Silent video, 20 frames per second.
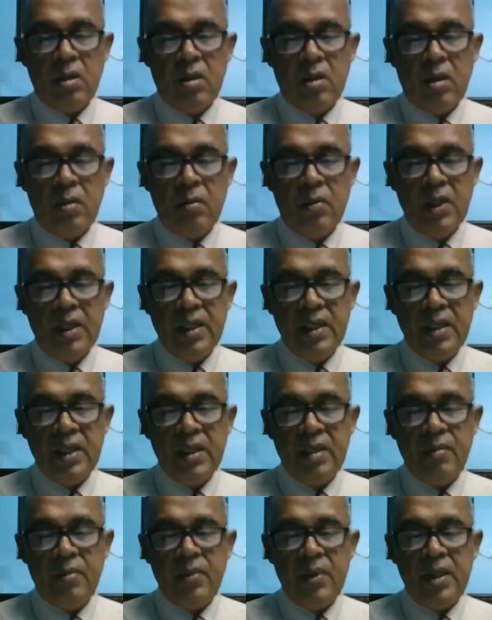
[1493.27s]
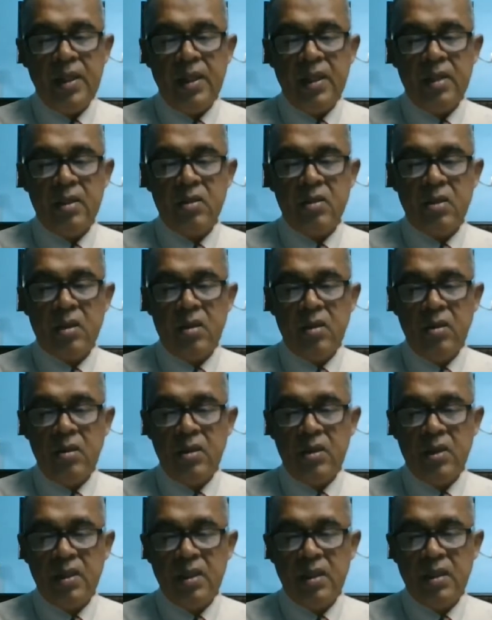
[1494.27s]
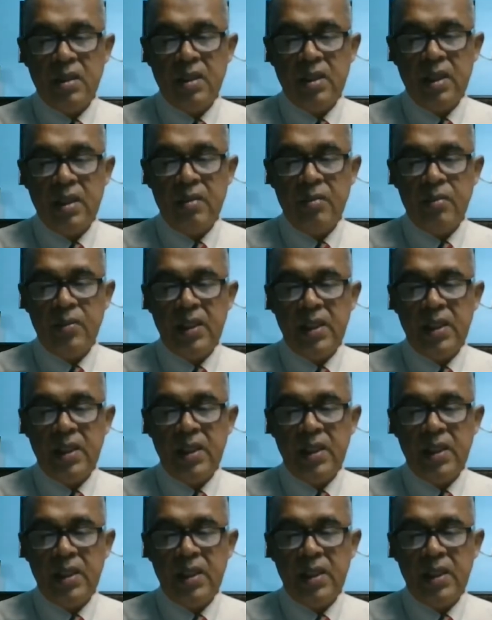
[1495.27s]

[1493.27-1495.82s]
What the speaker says: completed PN solutions and